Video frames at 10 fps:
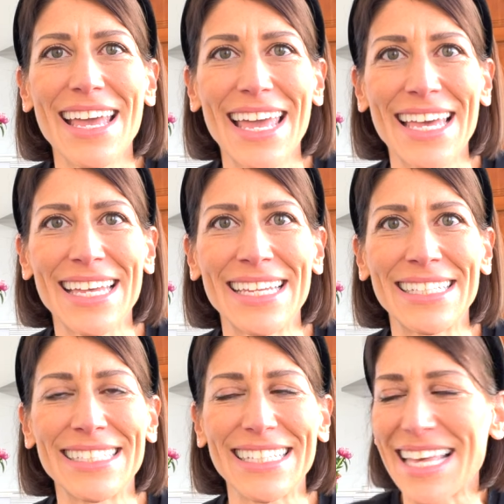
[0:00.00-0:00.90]

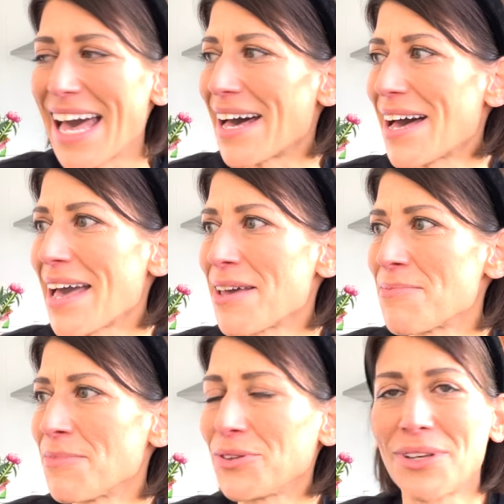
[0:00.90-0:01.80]
And yeah,
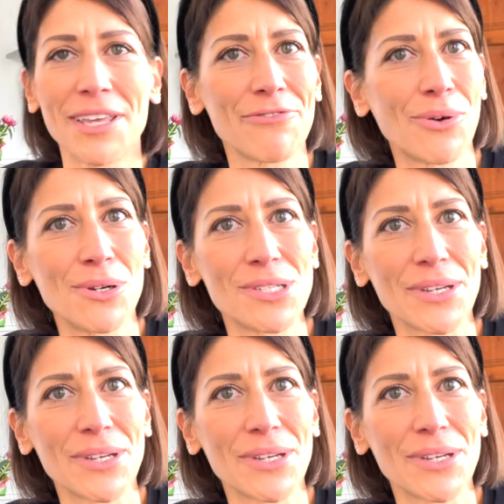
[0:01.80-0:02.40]
I'm looking forward